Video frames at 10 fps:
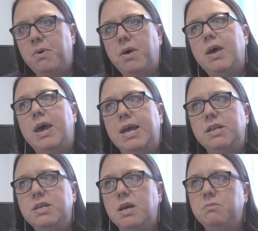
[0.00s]
but
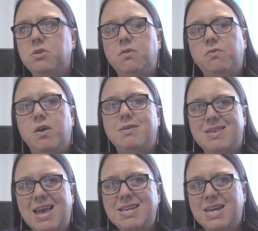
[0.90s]
in terms of
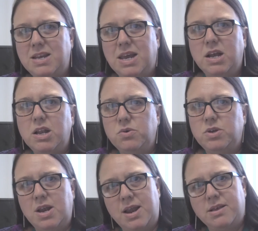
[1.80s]
setting
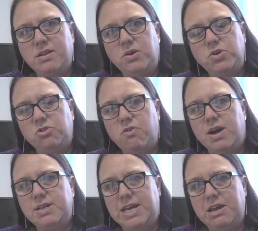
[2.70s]
inclusion and exclusion
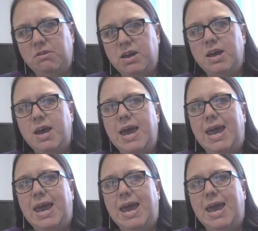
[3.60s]
criteria,